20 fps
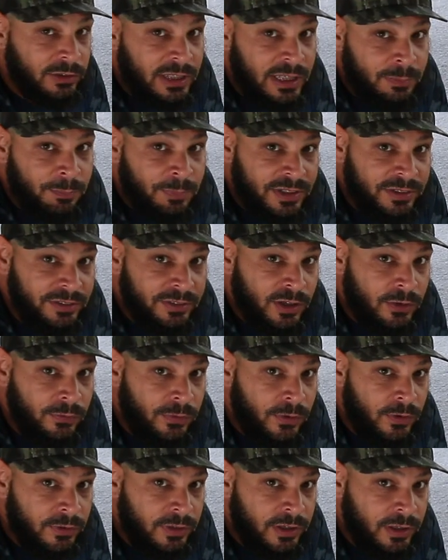keep my cell
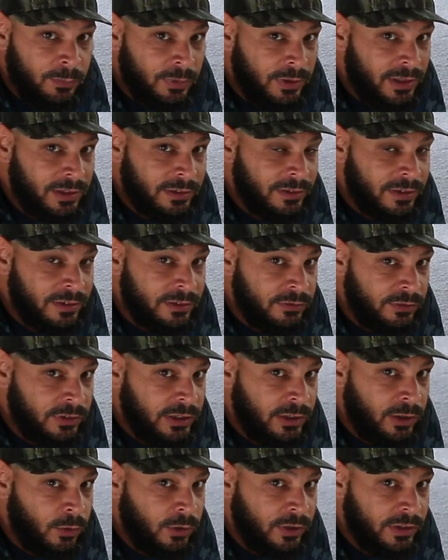phone there, but it doesn't
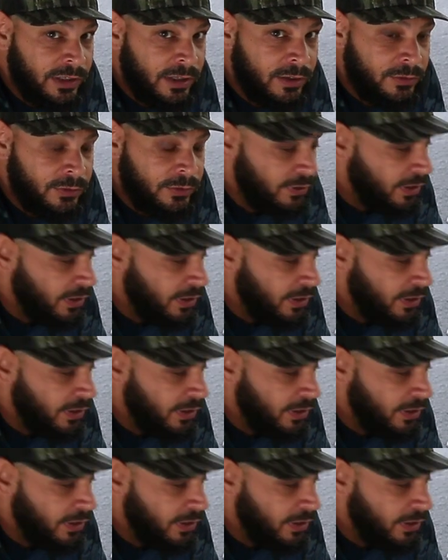really hold it down too